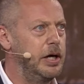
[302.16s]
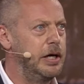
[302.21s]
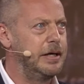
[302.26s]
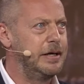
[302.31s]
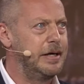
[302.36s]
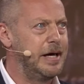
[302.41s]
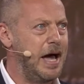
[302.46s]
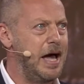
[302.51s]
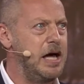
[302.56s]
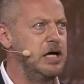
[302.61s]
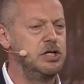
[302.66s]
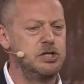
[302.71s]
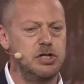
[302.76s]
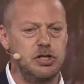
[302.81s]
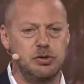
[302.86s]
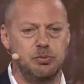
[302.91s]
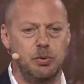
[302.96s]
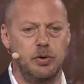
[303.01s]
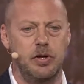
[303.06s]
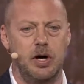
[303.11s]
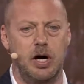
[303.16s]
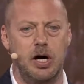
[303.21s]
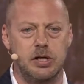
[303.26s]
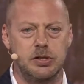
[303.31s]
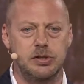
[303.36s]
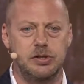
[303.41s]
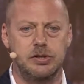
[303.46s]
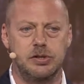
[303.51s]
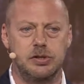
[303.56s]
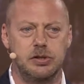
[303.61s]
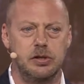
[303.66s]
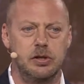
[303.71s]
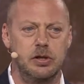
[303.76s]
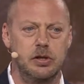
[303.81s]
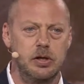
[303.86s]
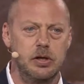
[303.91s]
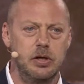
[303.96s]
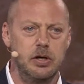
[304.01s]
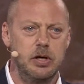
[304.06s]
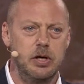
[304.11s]
engages with us
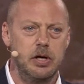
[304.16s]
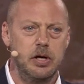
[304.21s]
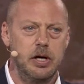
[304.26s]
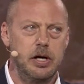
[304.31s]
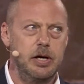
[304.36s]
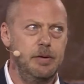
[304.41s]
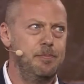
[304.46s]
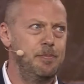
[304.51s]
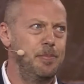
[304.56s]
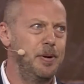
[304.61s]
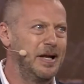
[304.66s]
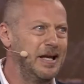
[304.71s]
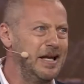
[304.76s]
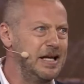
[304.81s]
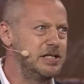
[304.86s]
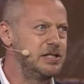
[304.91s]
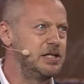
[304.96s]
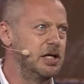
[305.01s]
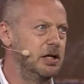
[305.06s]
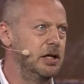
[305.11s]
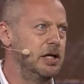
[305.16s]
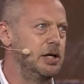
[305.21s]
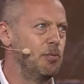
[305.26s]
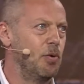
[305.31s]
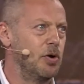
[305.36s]
implicitly